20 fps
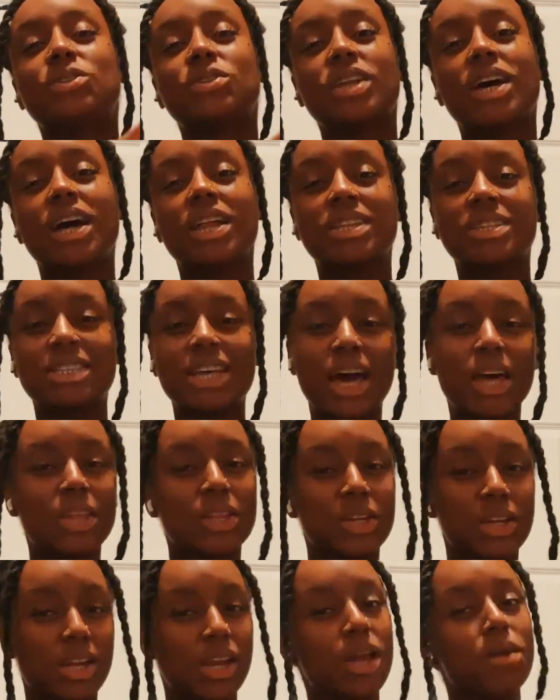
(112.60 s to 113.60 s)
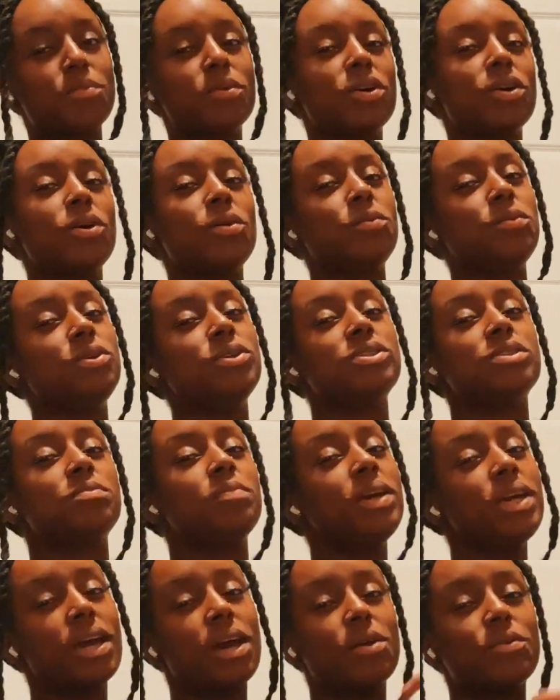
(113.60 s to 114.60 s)
on the other side of the neighborhood we used to
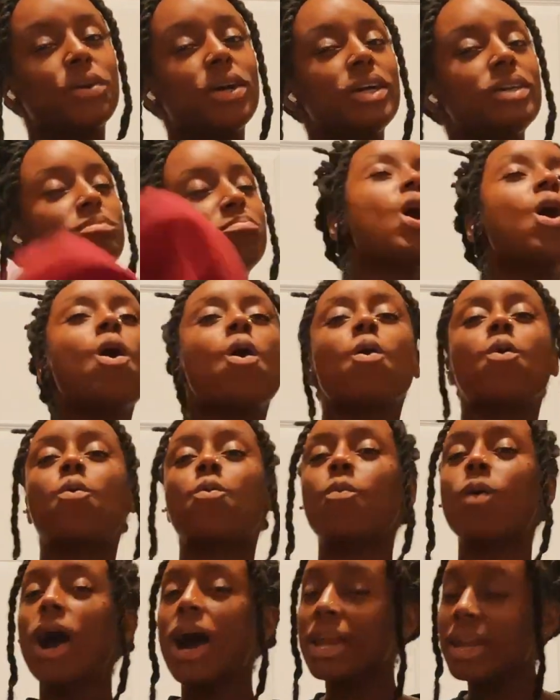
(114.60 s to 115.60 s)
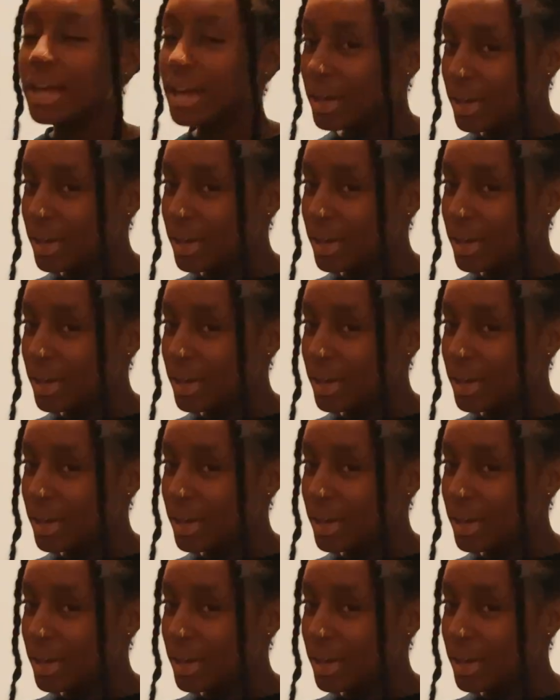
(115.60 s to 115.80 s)
meet at, right? Why the